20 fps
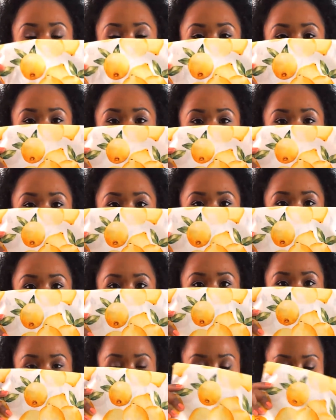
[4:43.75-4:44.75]
But I
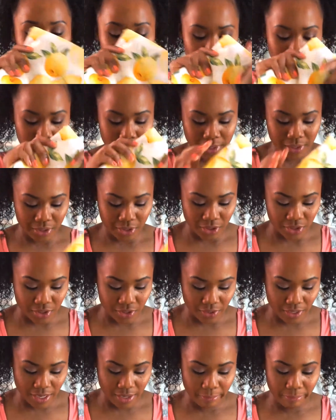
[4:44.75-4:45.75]
love it so much. So
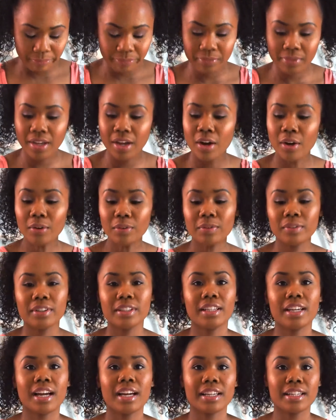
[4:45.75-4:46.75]
yeah,
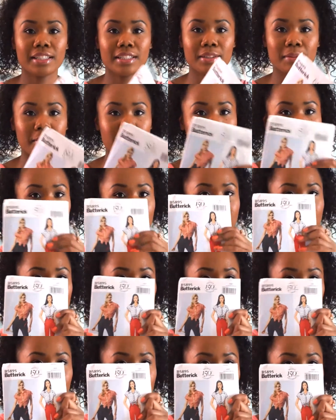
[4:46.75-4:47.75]
hopefully I get to make this
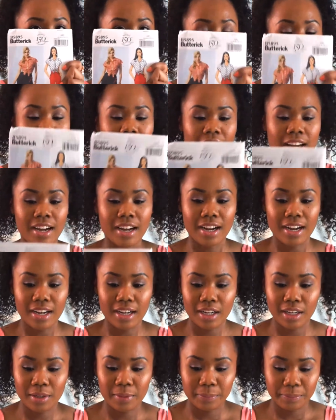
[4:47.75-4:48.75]

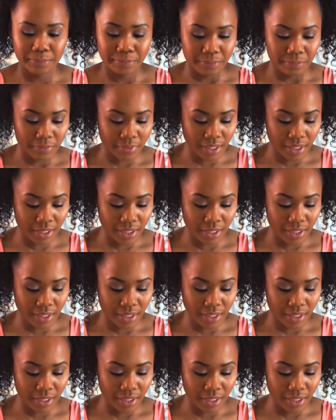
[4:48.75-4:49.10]
one.